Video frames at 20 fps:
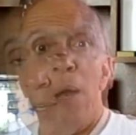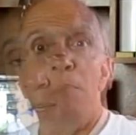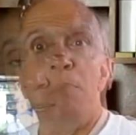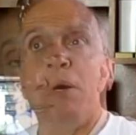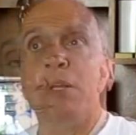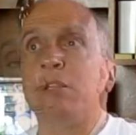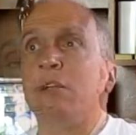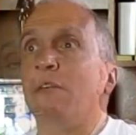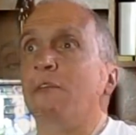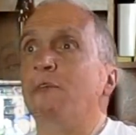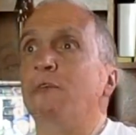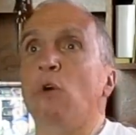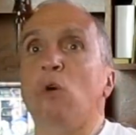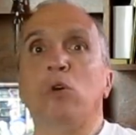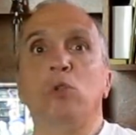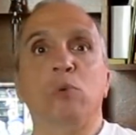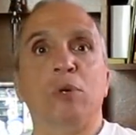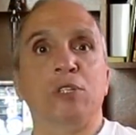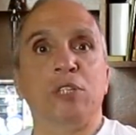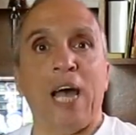But the
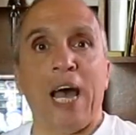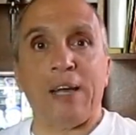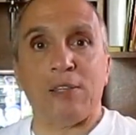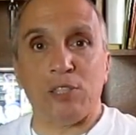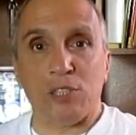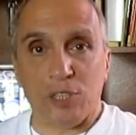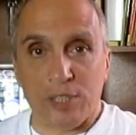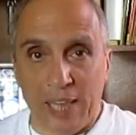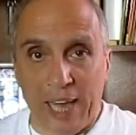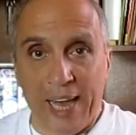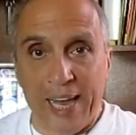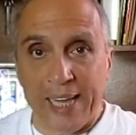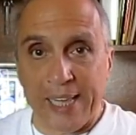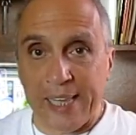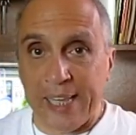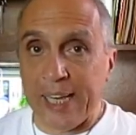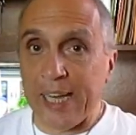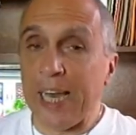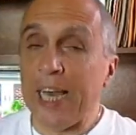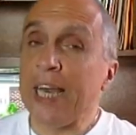food was
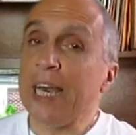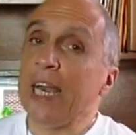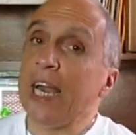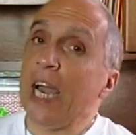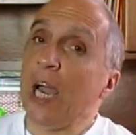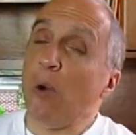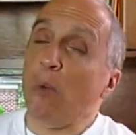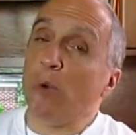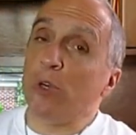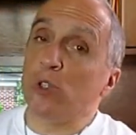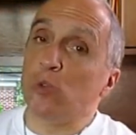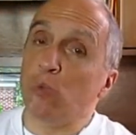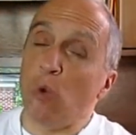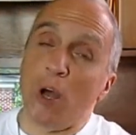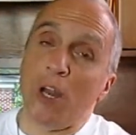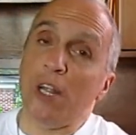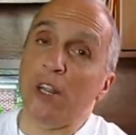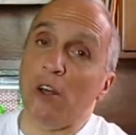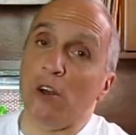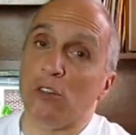outstanding. It was
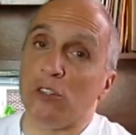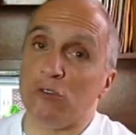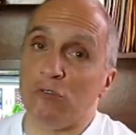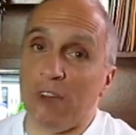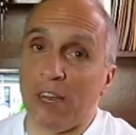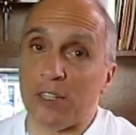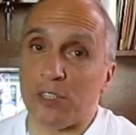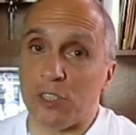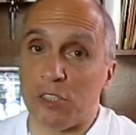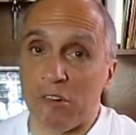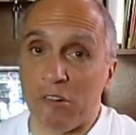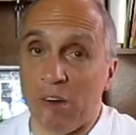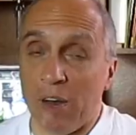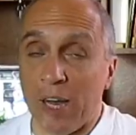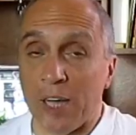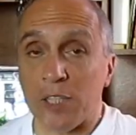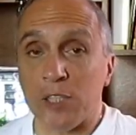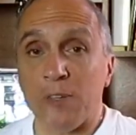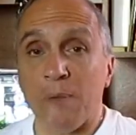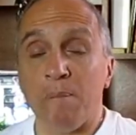one of those
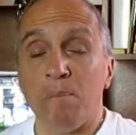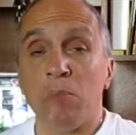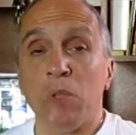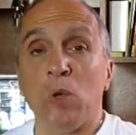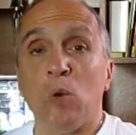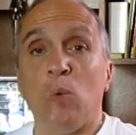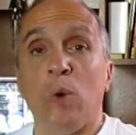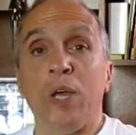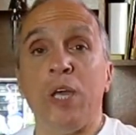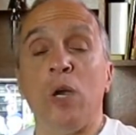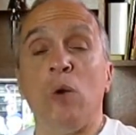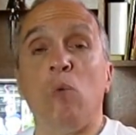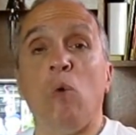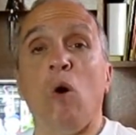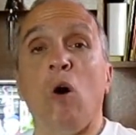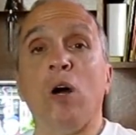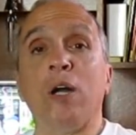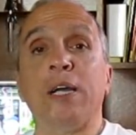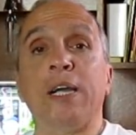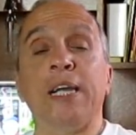restaurants where you
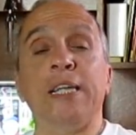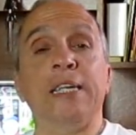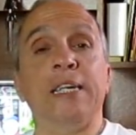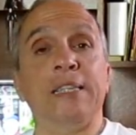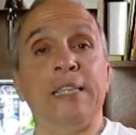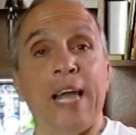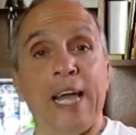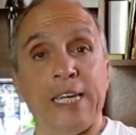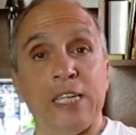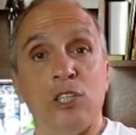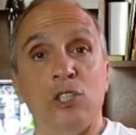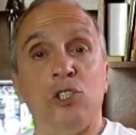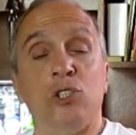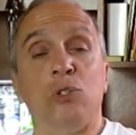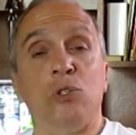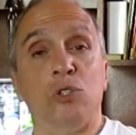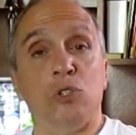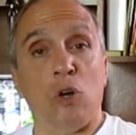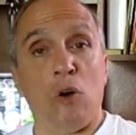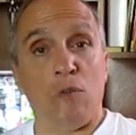walk and you take your
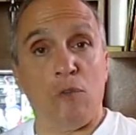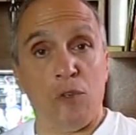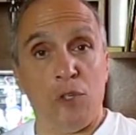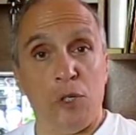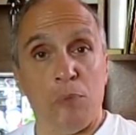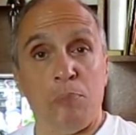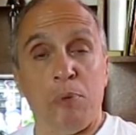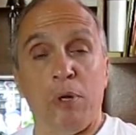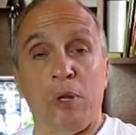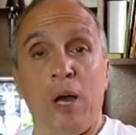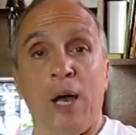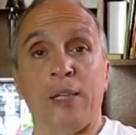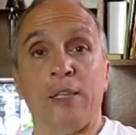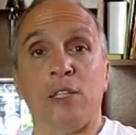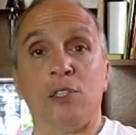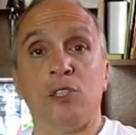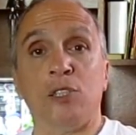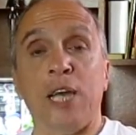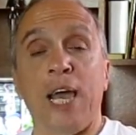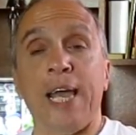shoes off and you put on
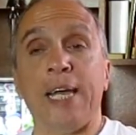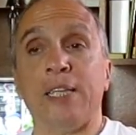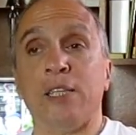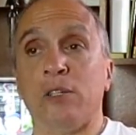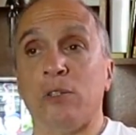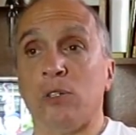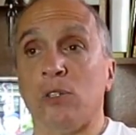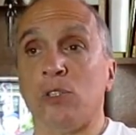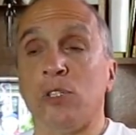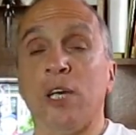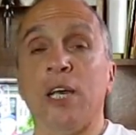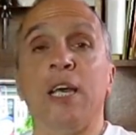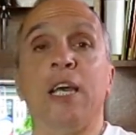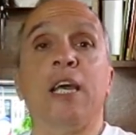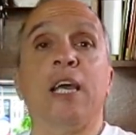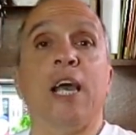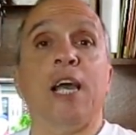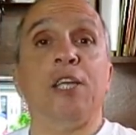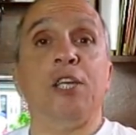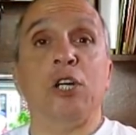the sandals.
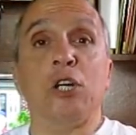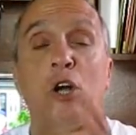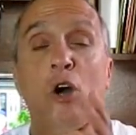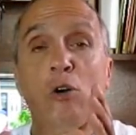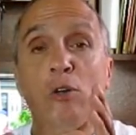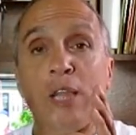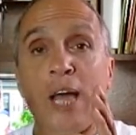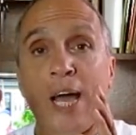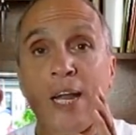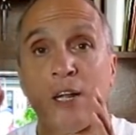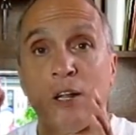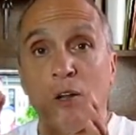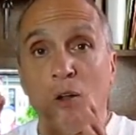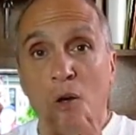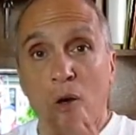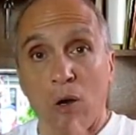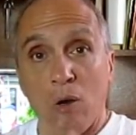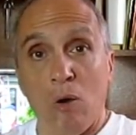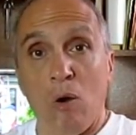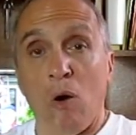And you go down a
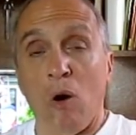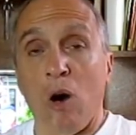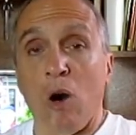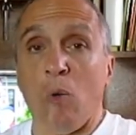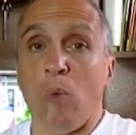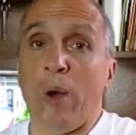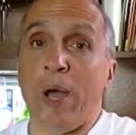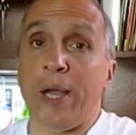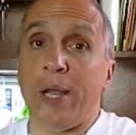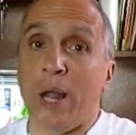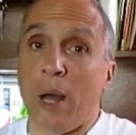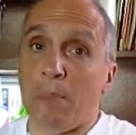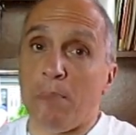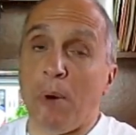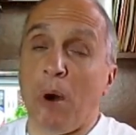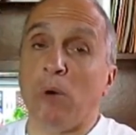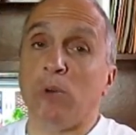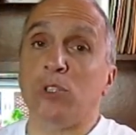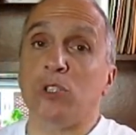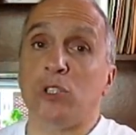long hallway and on
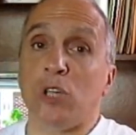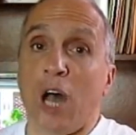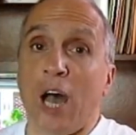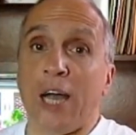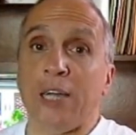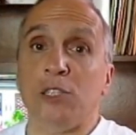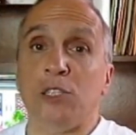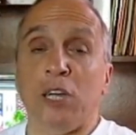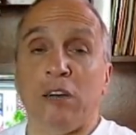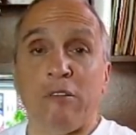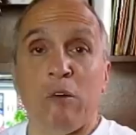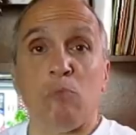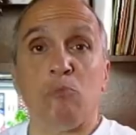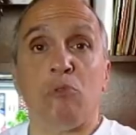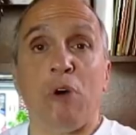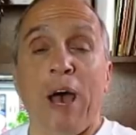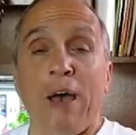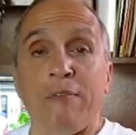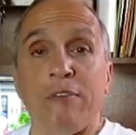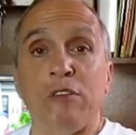both sides there are
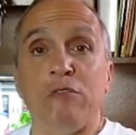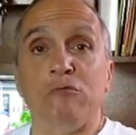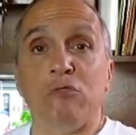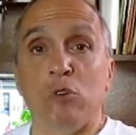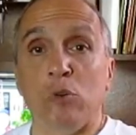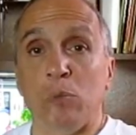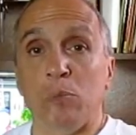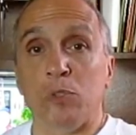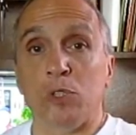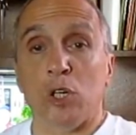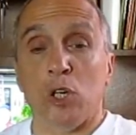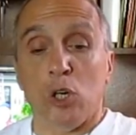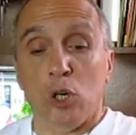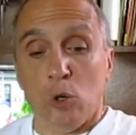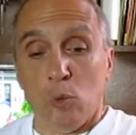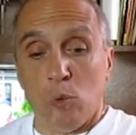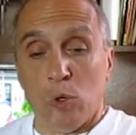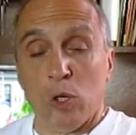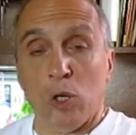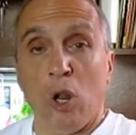private rooms
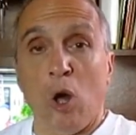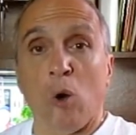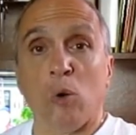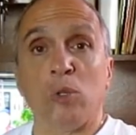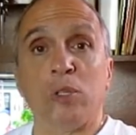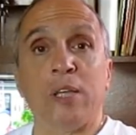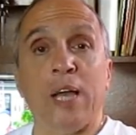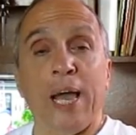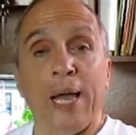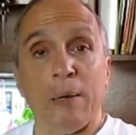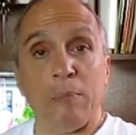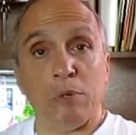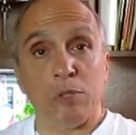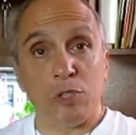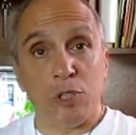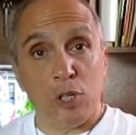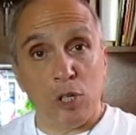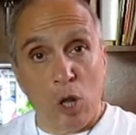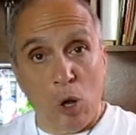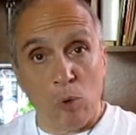with low
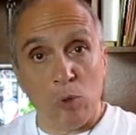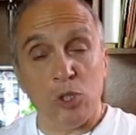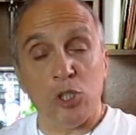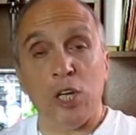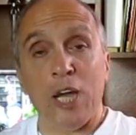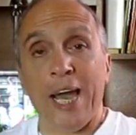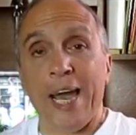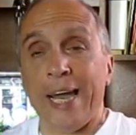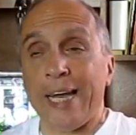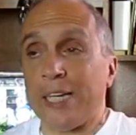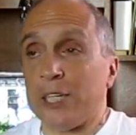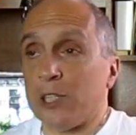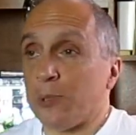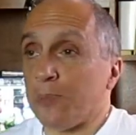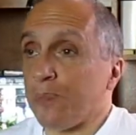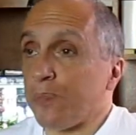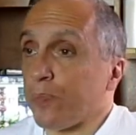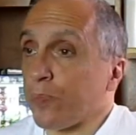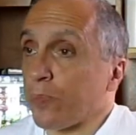tables and low chairs.